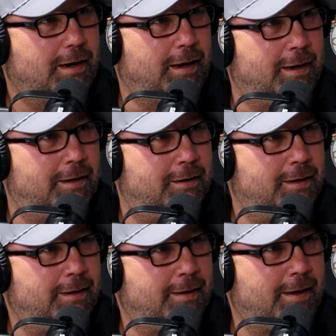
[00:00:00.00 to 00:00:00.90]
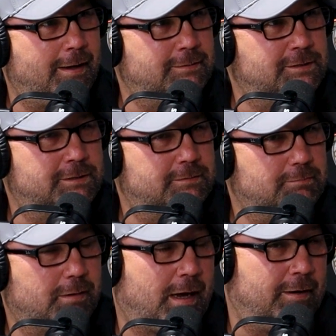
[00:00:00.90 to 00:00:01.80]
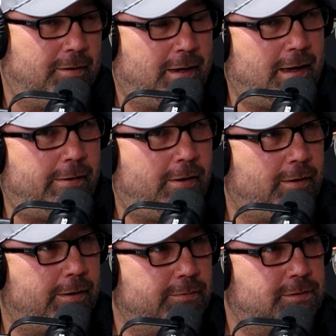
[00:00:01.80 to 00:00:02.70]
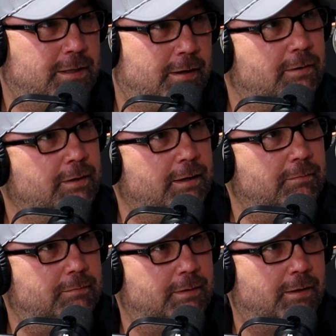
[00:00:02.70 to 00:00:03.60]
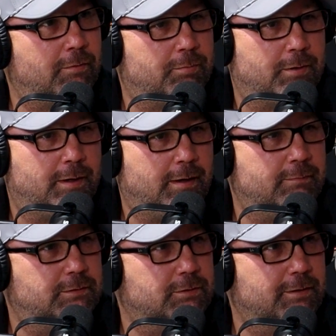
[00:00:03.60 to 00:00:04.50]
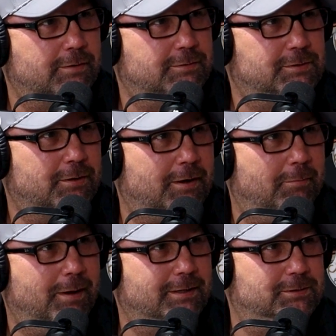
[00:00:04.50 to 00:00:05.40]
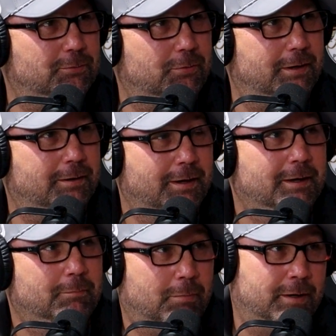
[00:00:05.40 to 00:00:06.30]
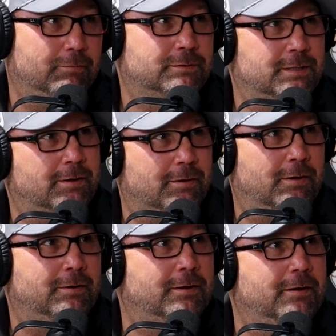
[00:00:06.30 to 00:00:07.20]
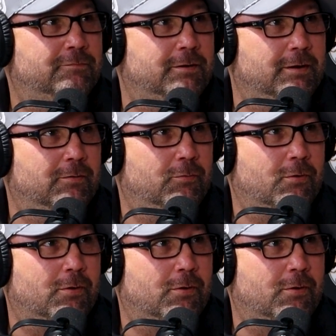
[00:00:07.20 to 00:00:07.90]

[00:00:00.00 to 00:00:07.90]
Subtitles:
And it had, I don't know how long it was there. They were pretty heavy drinkers, so I imagine but it was there long enough to get